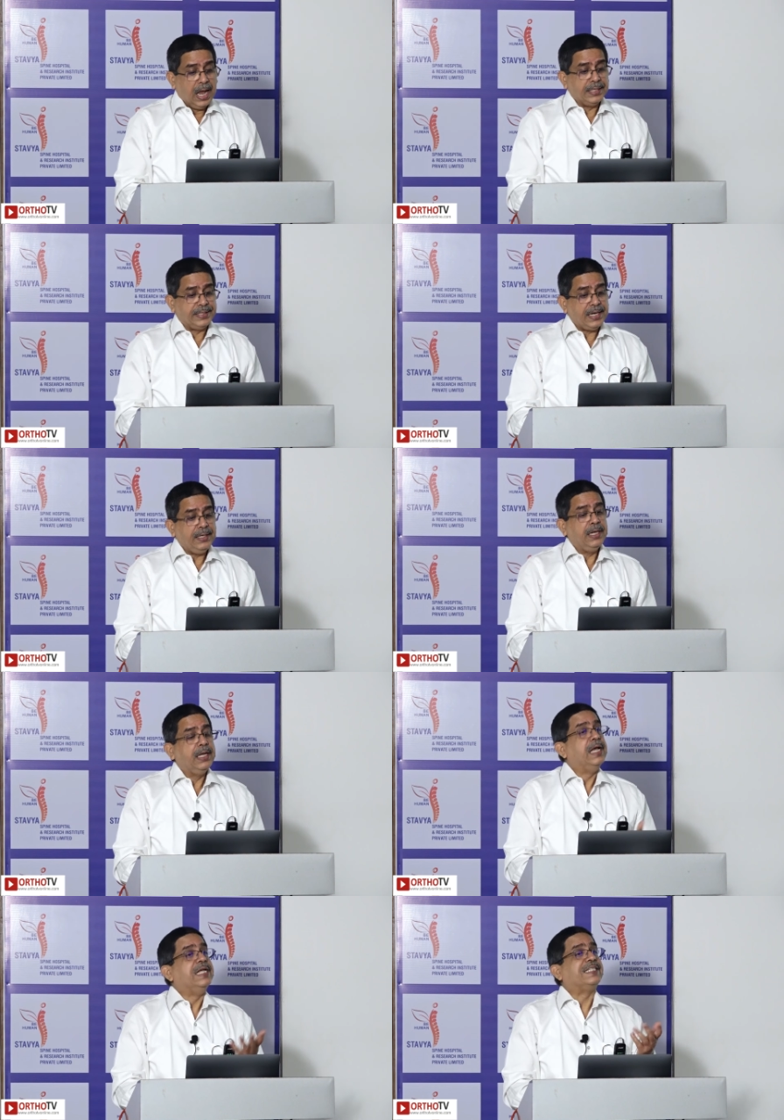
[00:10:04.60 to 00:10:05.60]
And then
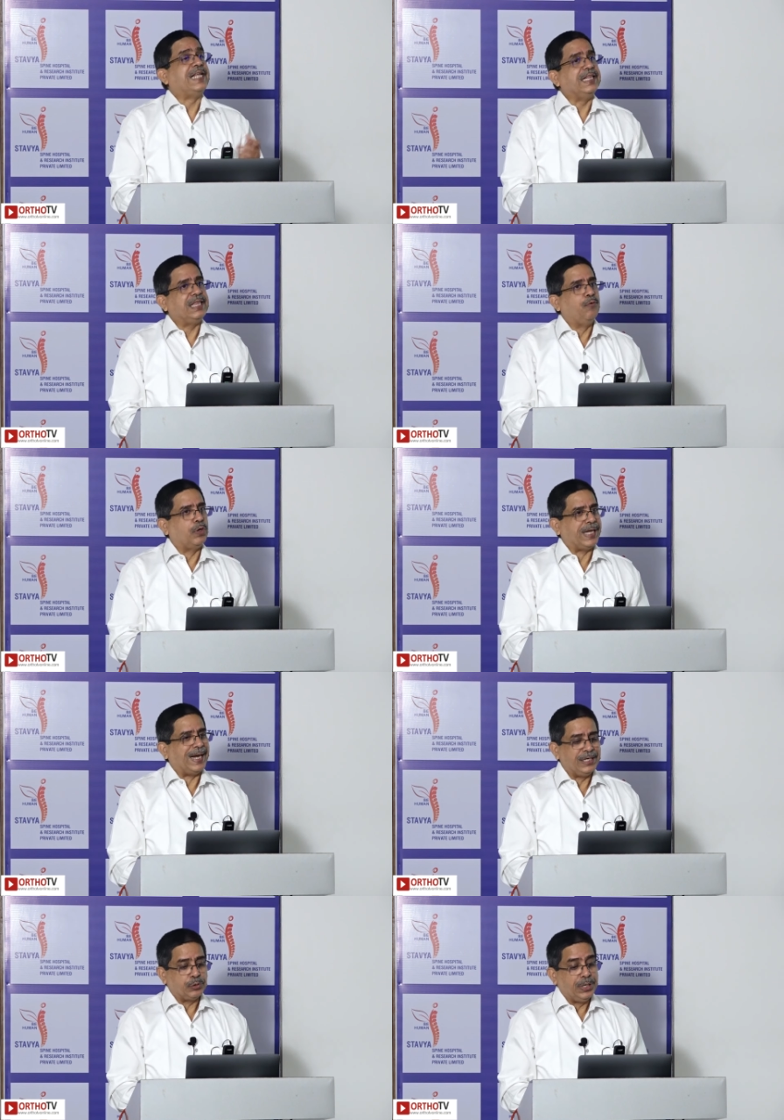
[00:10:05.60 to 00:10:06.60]
stealth was
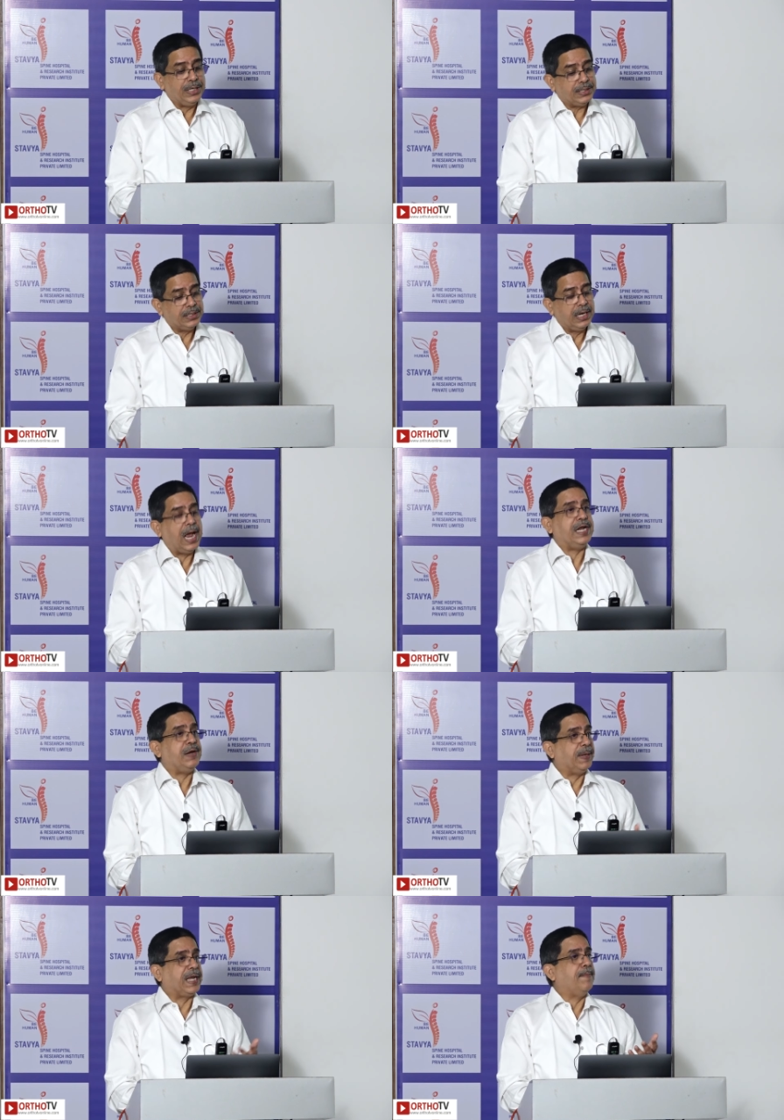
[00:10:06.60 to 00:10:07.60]
added to it and
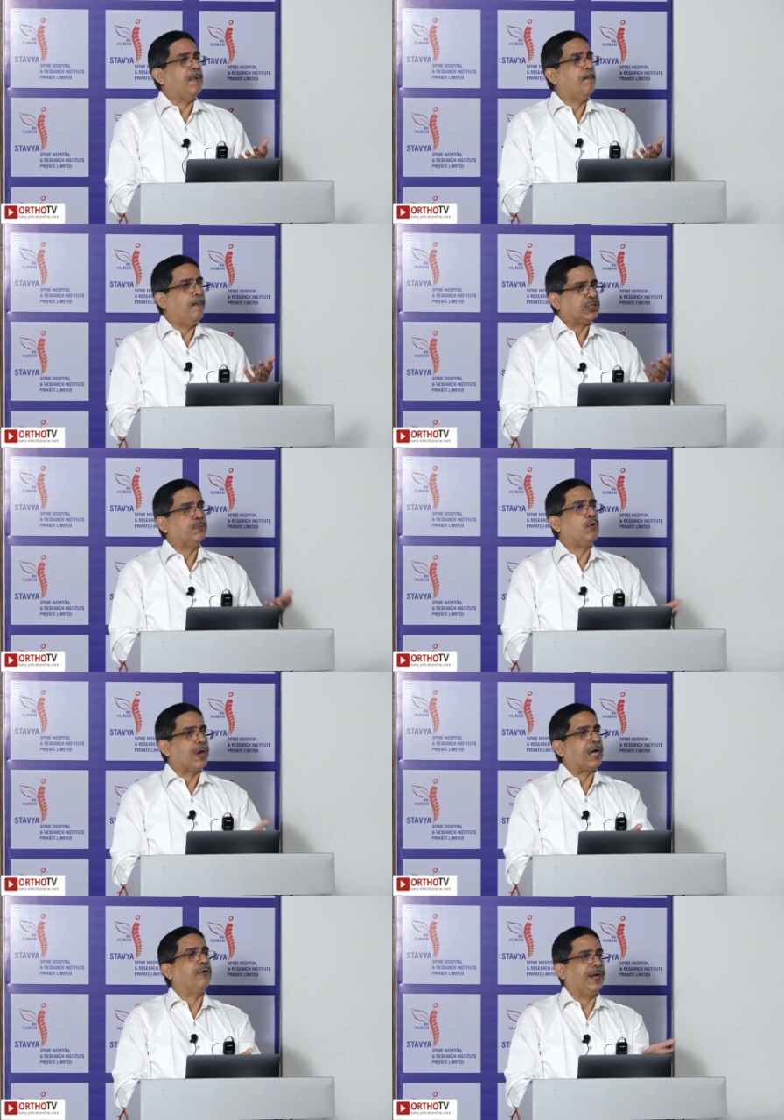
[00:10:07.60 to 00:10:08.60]
it became much
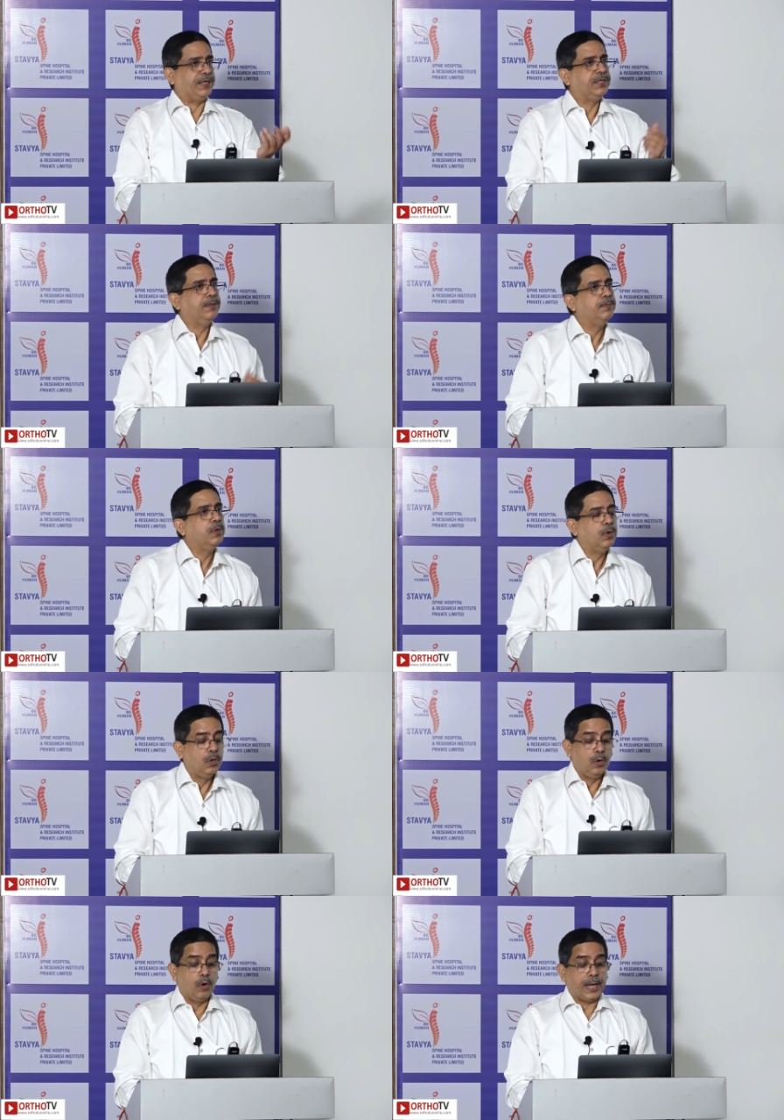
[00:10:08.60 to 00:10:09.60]
more accurate.
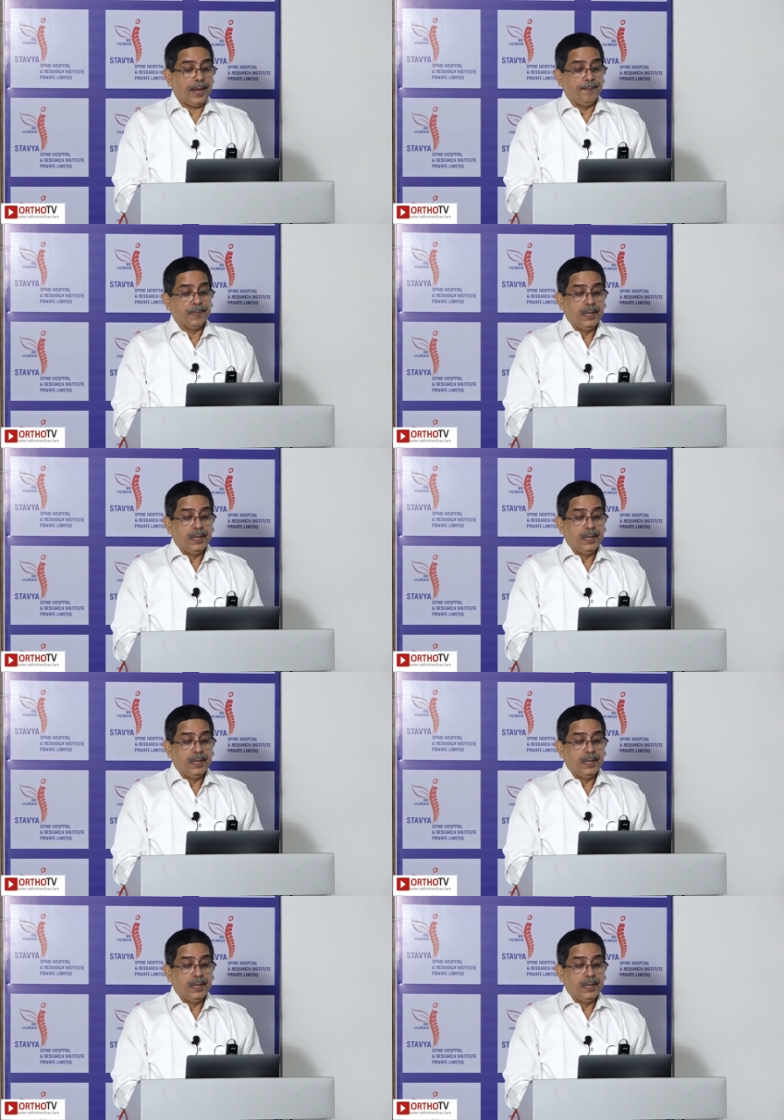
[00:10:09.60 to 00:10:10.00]
Okay.